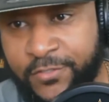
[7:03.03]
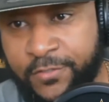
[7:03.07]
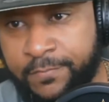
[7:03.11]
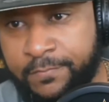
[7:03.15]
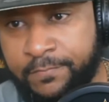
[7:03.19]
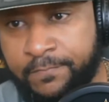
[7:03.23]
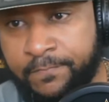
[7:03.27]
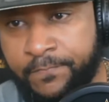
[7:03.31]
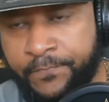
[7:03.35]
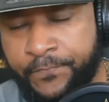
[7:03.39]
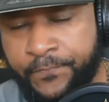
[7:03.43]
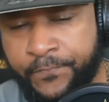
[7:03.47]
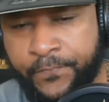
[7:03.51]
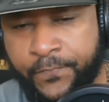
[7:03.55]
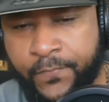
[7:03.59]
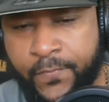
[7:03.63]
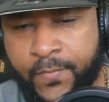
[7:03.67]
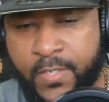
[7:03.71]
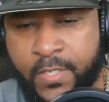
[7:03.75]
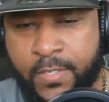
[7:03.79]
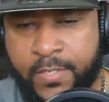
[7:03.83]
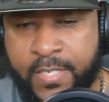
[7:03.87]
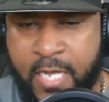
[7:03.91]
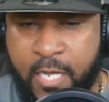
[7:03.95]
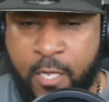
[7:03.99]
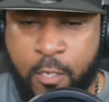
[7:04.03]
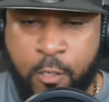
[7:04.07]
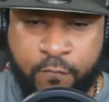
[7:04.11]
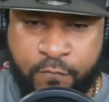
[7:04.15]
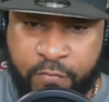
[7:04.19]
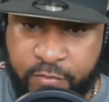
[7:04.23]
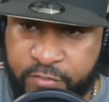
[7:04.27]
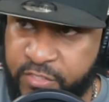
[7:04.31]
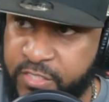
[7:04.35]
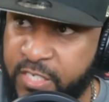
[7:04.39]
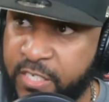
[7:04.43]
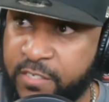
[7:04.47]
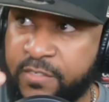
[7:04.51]
them. Now, all of
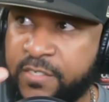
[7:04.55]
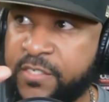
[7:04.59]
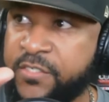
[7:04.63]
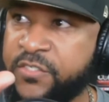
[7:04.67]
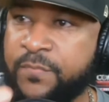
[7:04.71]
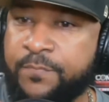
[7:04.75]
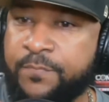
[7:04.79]
a sudden, it's